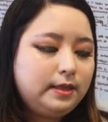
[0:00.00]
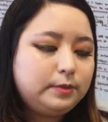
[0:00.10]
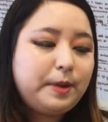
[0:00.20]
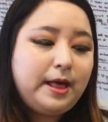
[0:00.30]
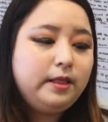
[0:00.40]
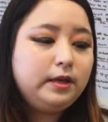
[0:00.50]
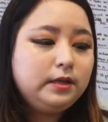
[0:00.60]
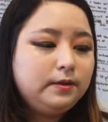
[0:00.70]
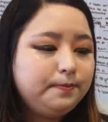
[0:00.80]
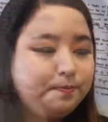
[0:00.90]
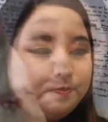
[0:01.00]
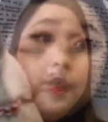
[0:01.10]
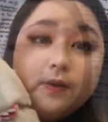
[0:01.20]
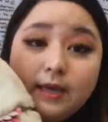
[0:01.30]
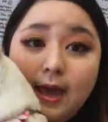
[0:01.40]
palette.
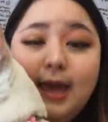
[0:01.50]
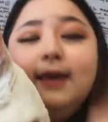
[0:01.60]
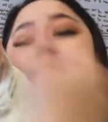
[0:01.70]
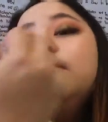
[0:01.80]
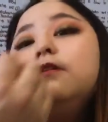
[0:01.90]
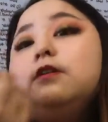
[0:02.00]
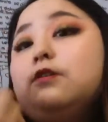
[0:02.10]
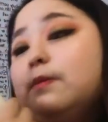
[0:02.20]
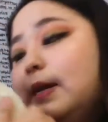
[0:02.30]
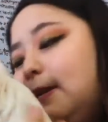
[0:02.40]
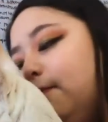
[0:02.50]
Okay, you ready for